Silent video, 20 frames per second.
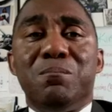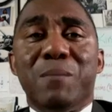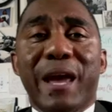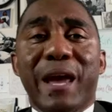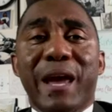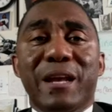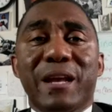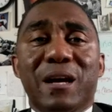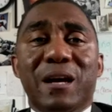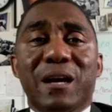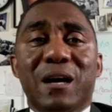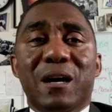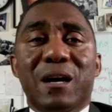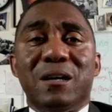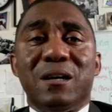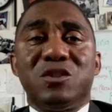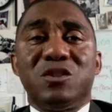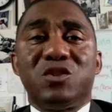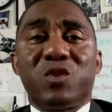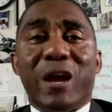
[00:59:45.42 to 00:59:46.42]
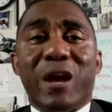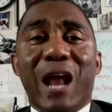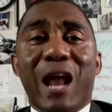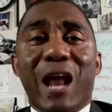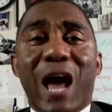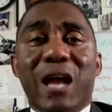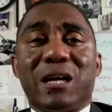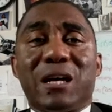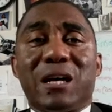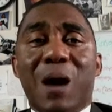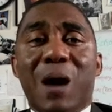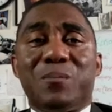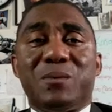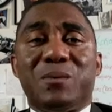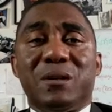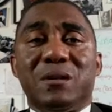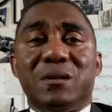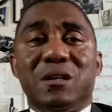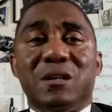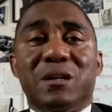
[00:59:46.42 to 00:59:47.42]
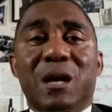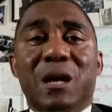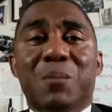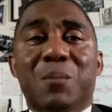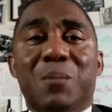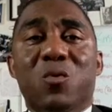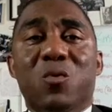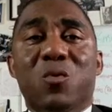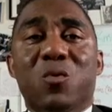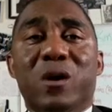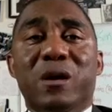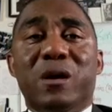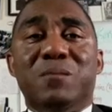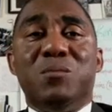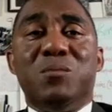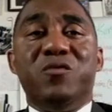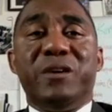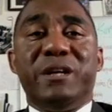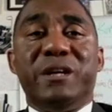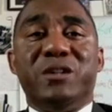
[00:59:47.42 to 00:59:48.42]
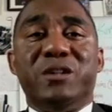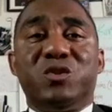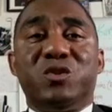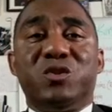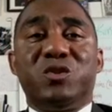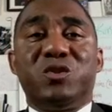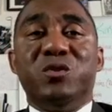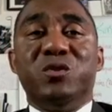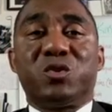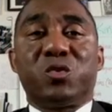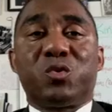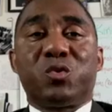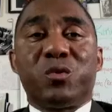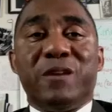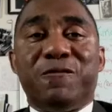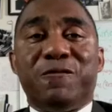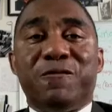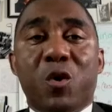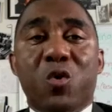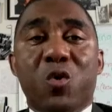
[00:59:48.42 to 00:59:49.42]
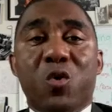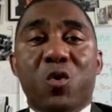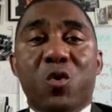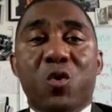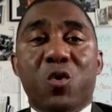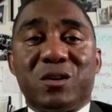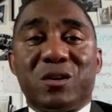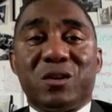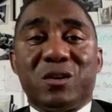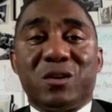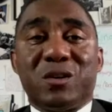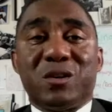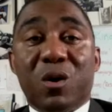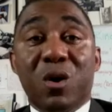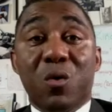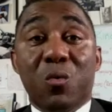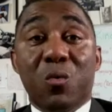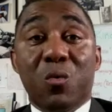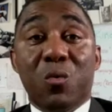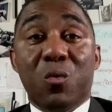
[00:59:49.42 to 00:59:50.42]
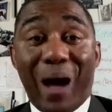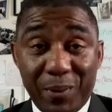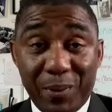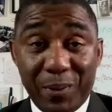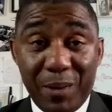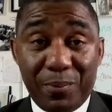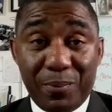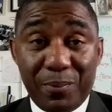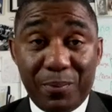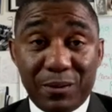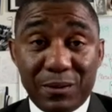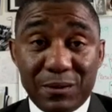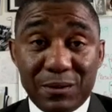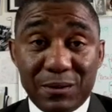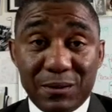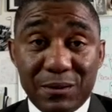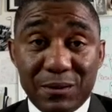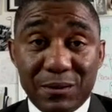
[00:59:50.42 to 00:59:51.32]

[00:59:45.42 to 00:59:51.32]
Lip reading: made Straight Outta Compton, the #1 movie in 2 and 3 and 4 weeks in a row? White people?